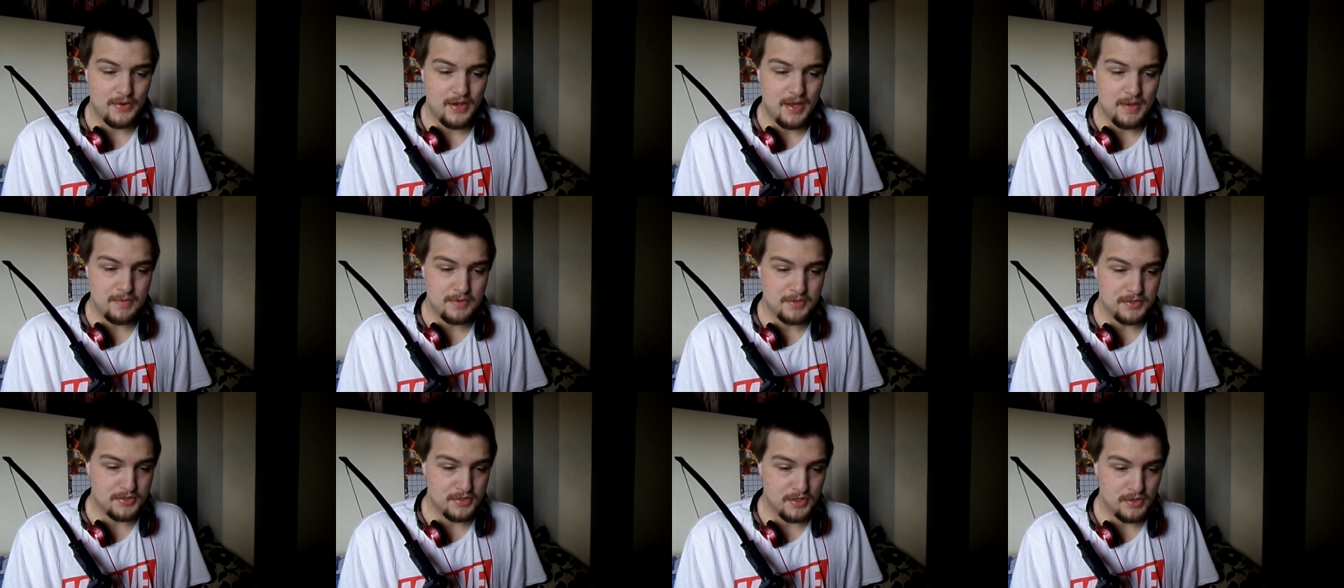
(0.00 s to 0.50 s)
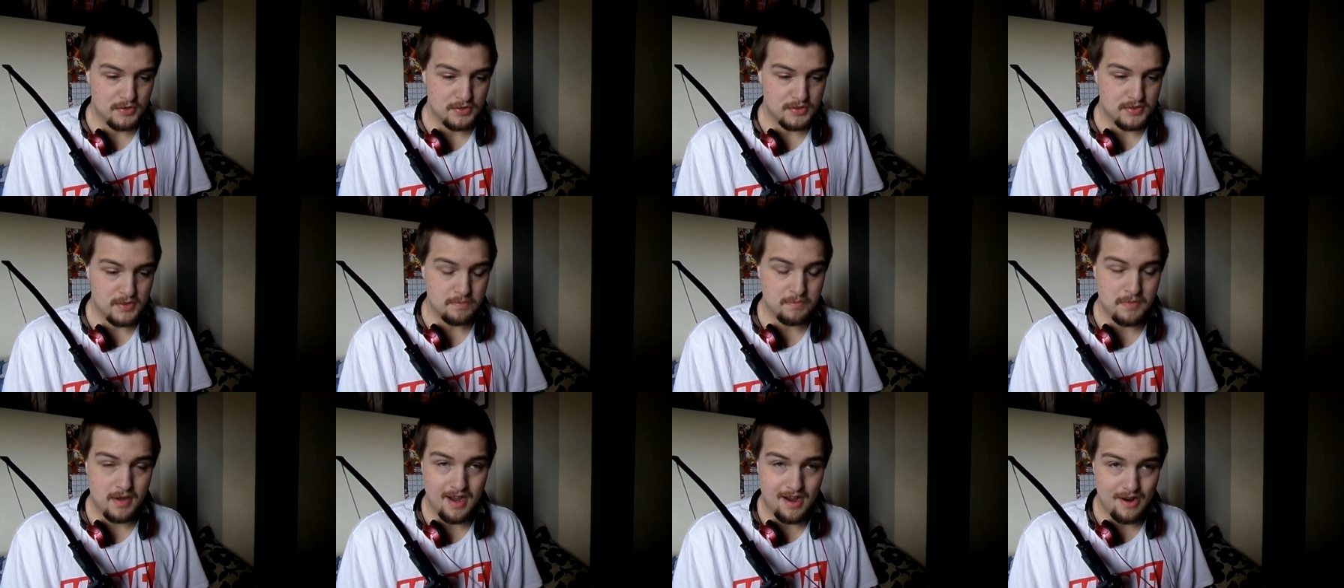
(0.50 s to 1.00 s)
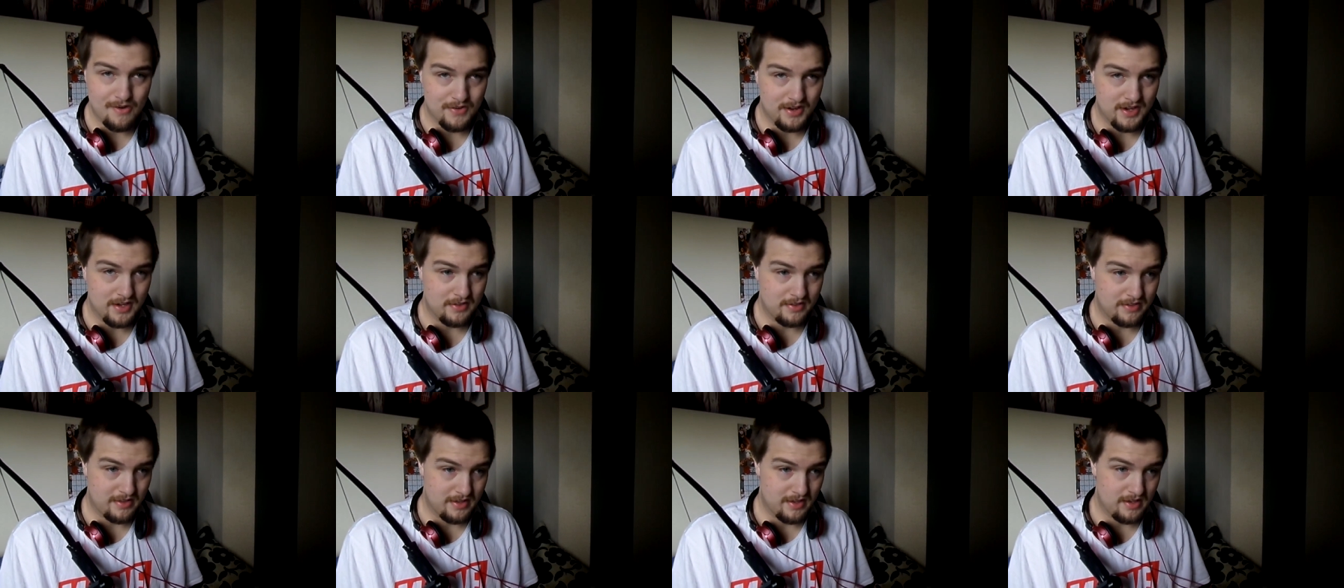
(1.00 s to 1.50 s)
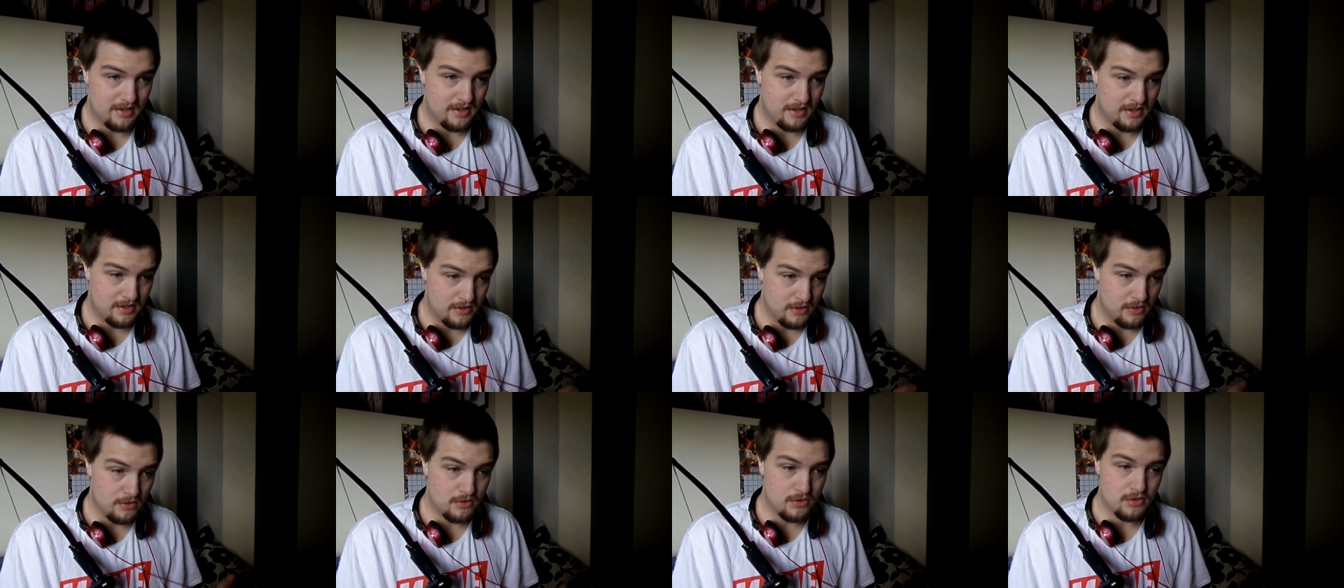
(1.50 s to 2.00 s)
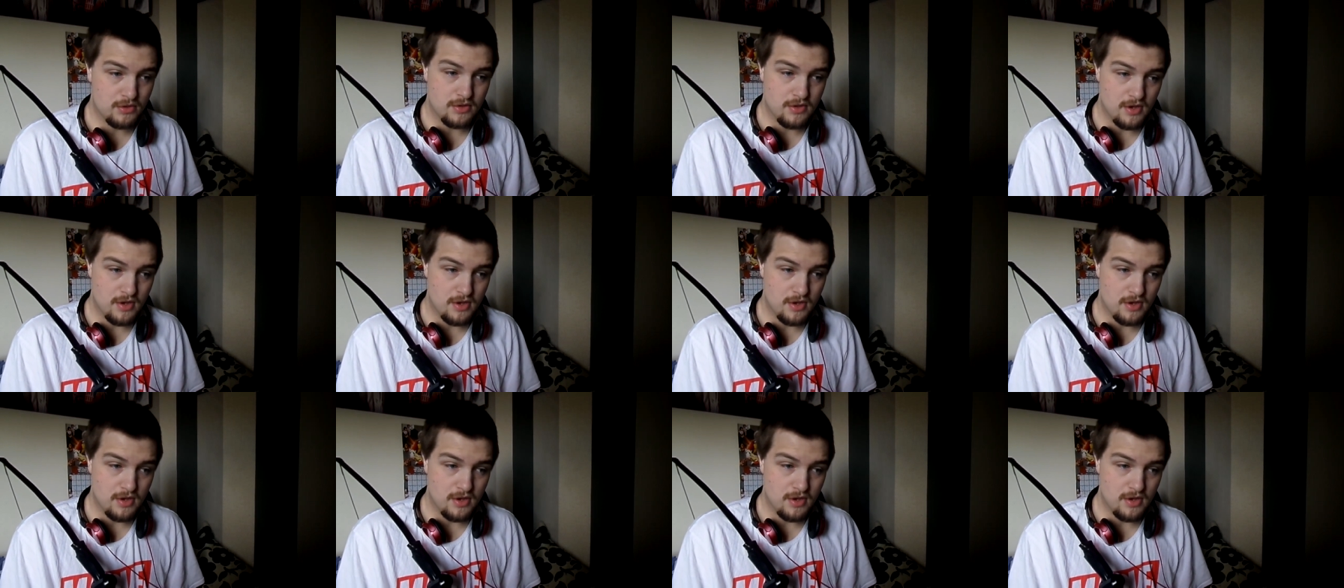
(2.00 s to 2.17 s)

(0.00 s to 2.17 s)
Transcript: episodes, barring the, you know,